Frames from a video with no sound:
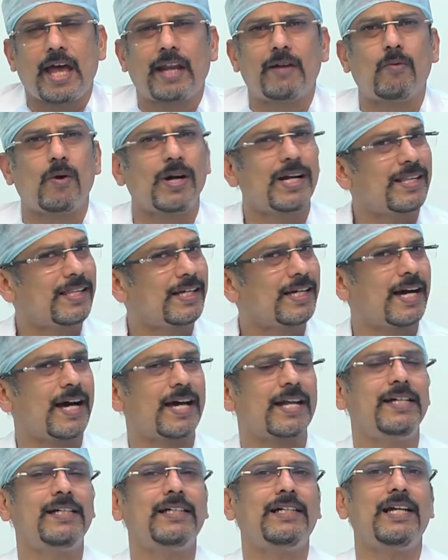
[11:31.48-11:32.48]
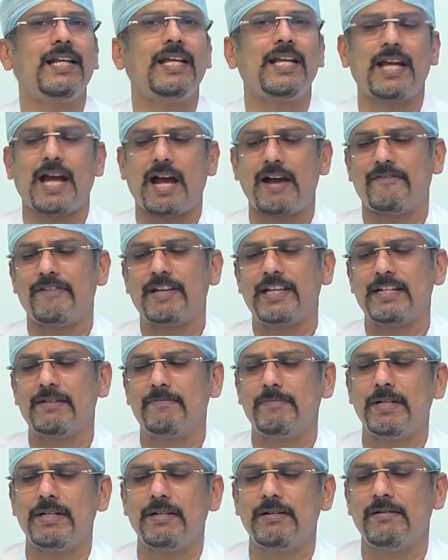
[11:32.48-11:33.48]
And what are the currently
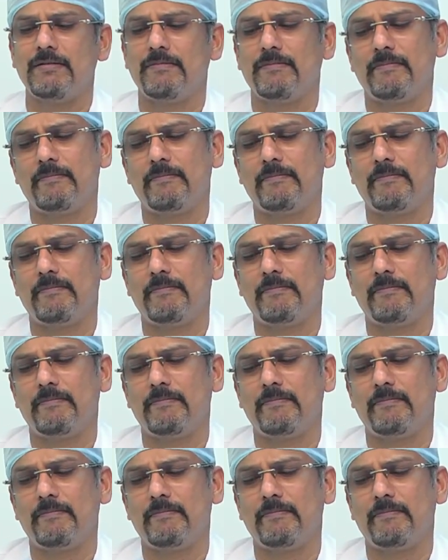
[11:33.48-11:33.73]
available